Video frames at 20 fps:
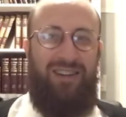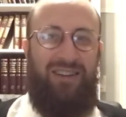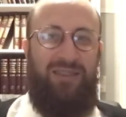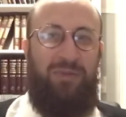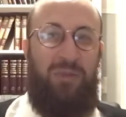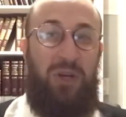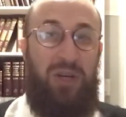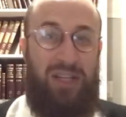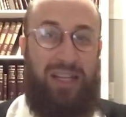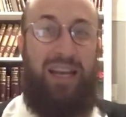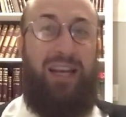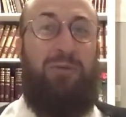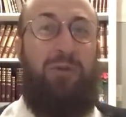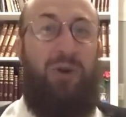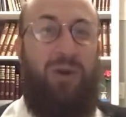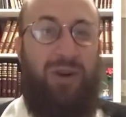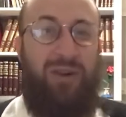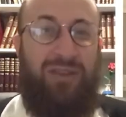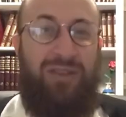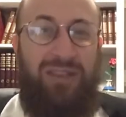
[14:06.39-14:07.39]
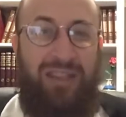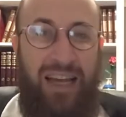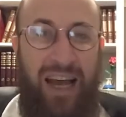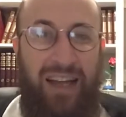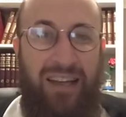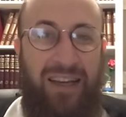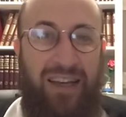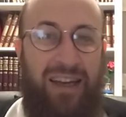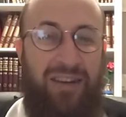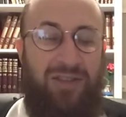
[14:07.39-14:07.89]
because then he won't
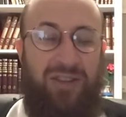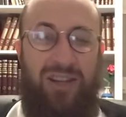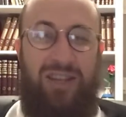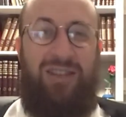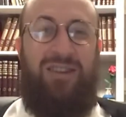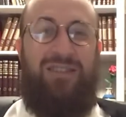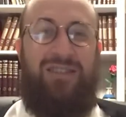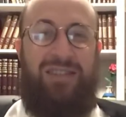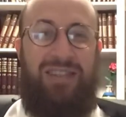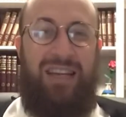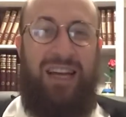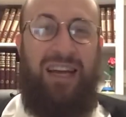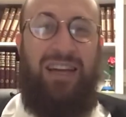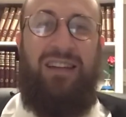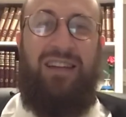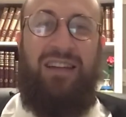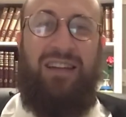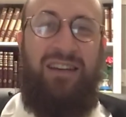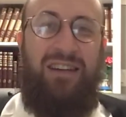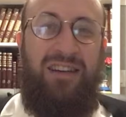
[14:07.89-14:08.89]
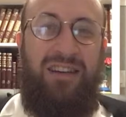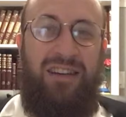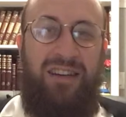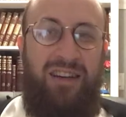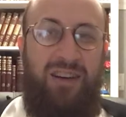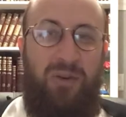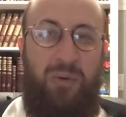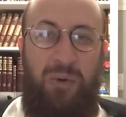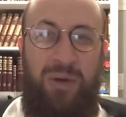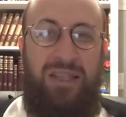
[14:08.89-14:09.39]
understand it. If he doesn't understand it,
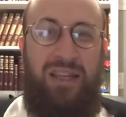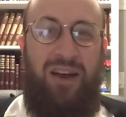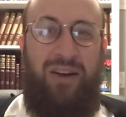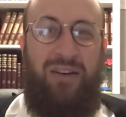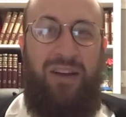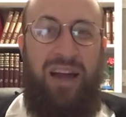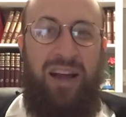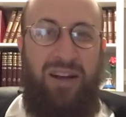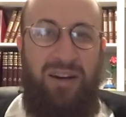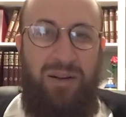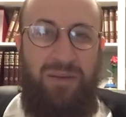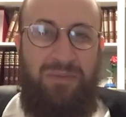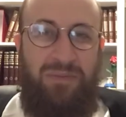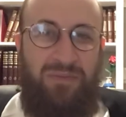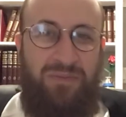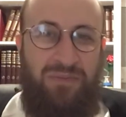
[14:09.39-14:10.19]
where's the areka?